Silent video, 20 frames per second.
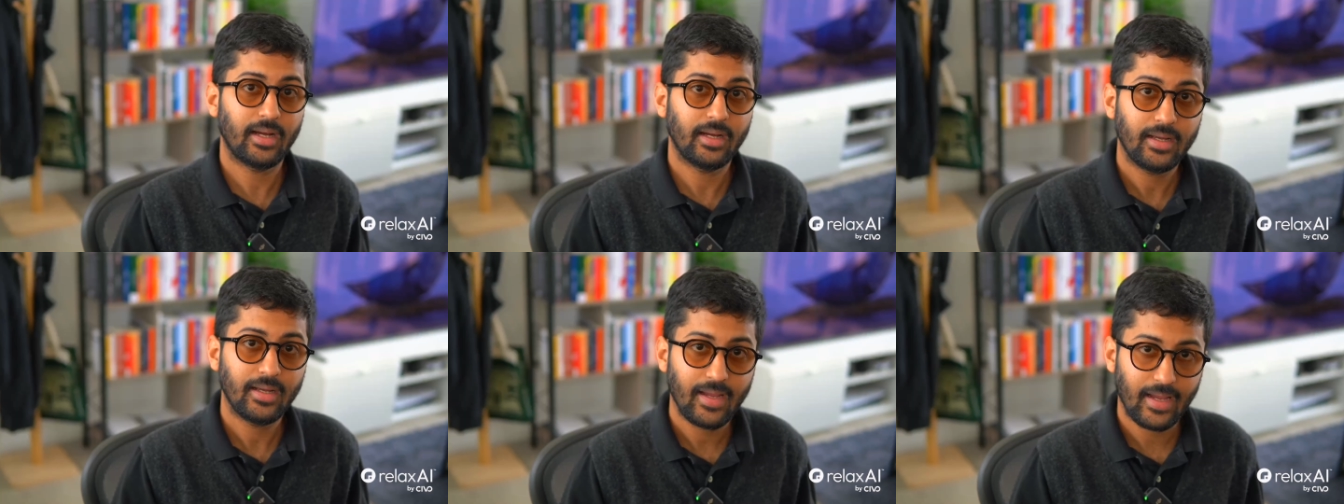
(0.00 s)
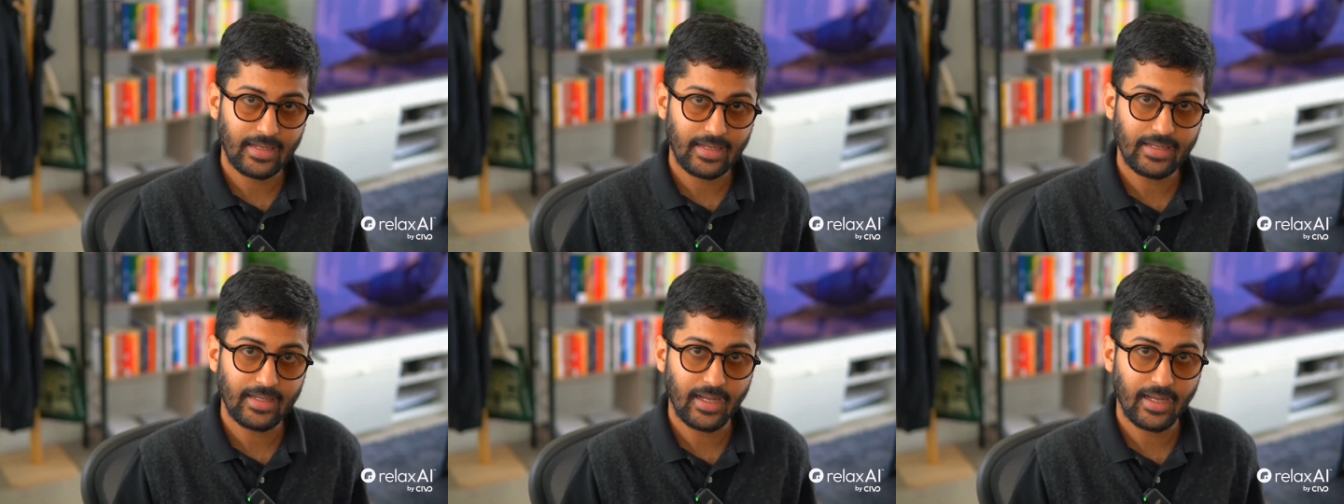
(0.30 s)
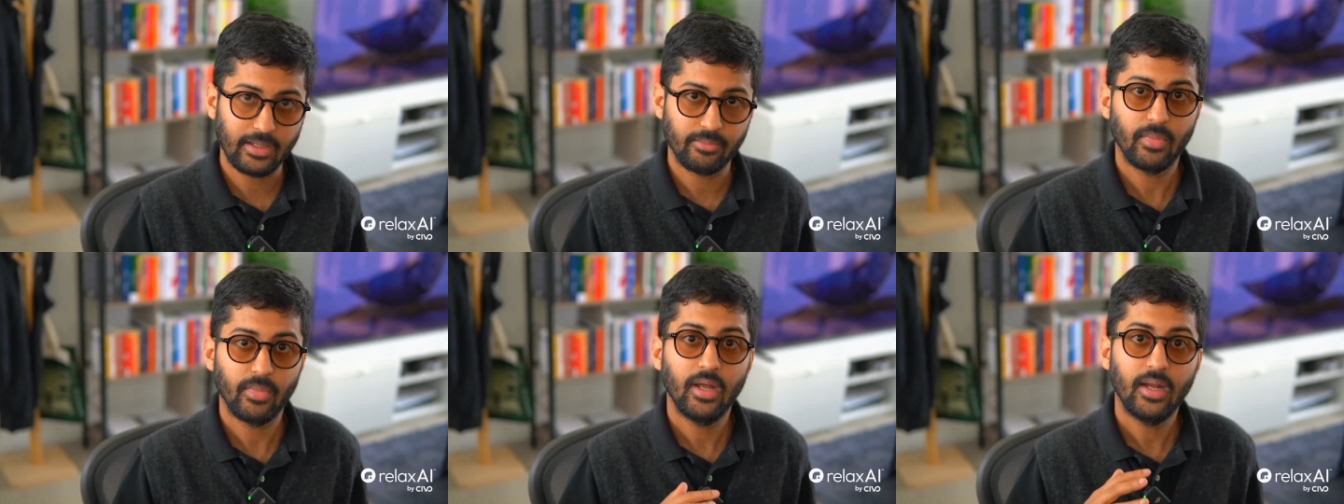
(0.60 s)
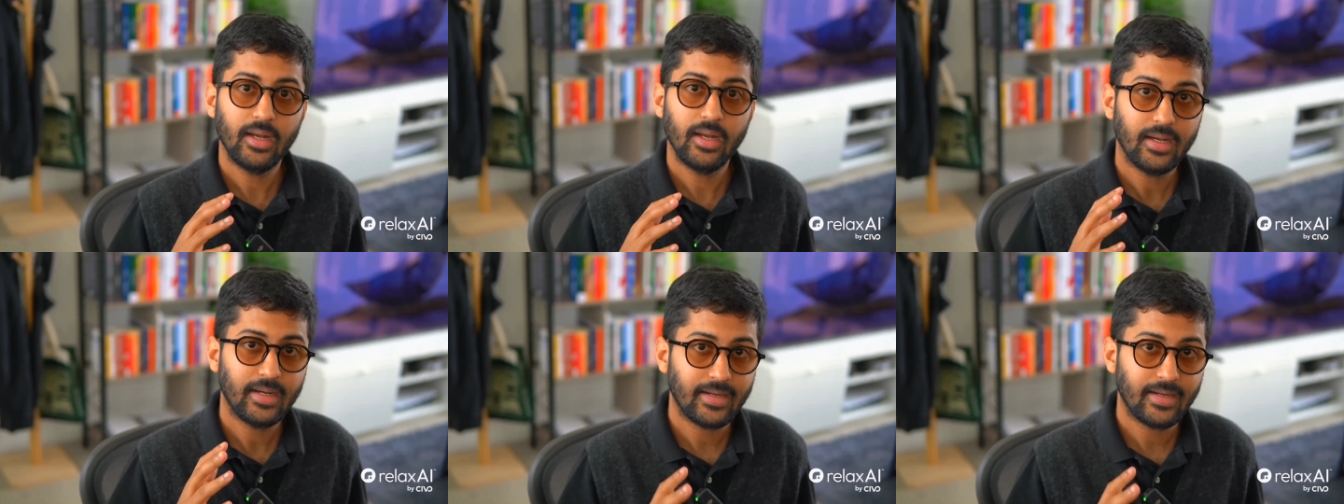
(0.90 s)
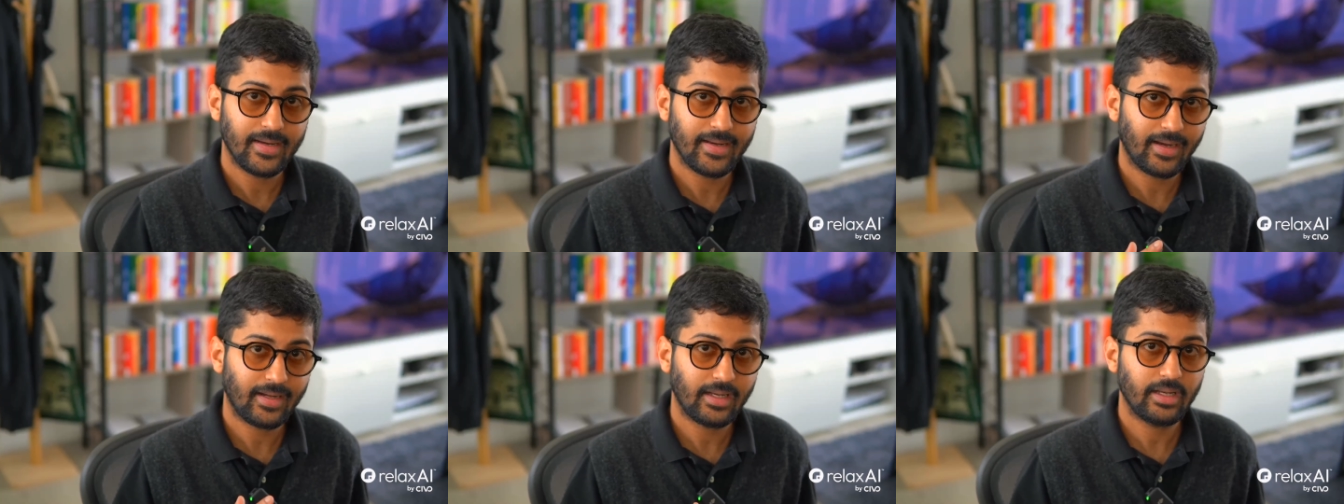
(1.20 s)
anytime
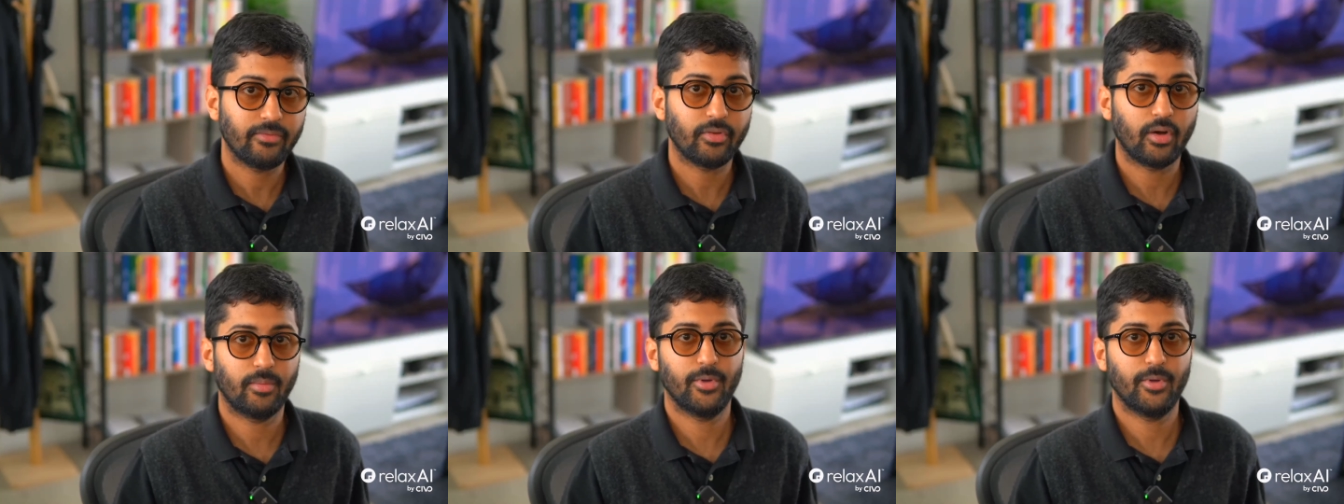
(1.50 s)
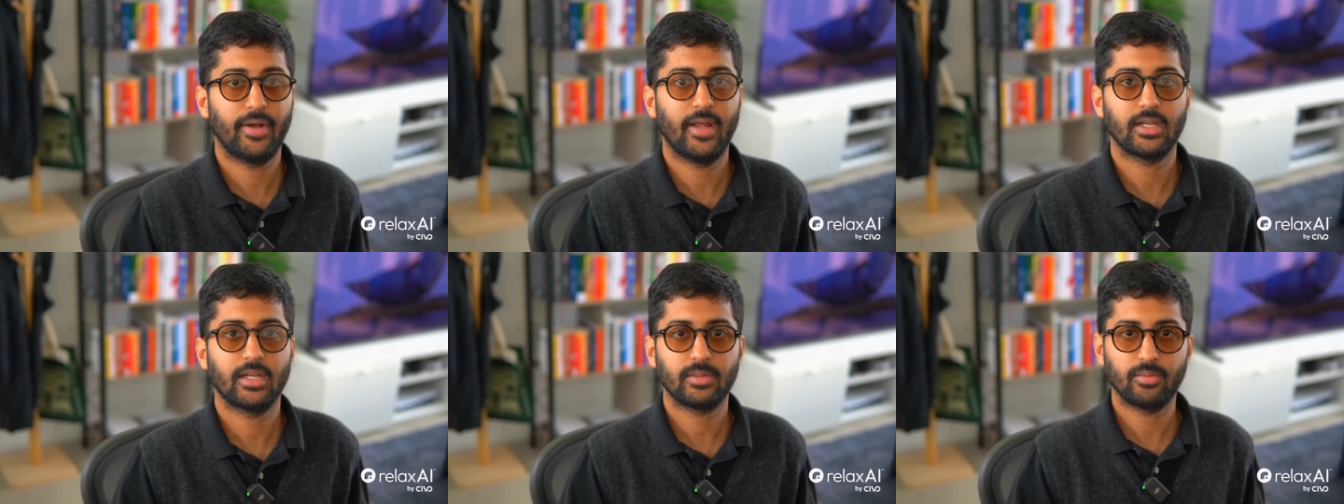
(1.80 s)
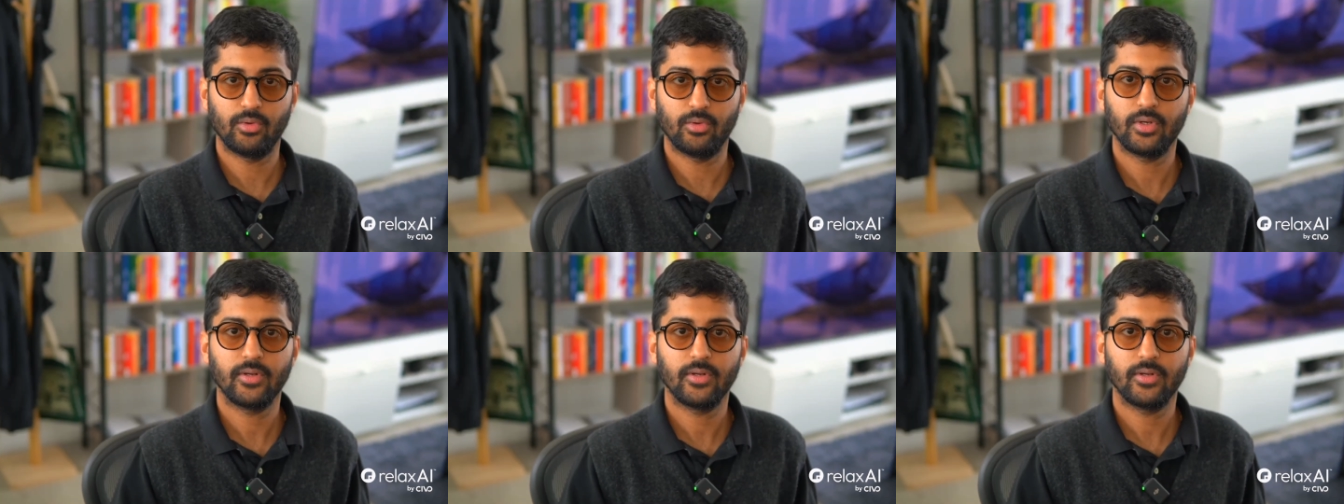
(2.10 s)
directly from your dashboard.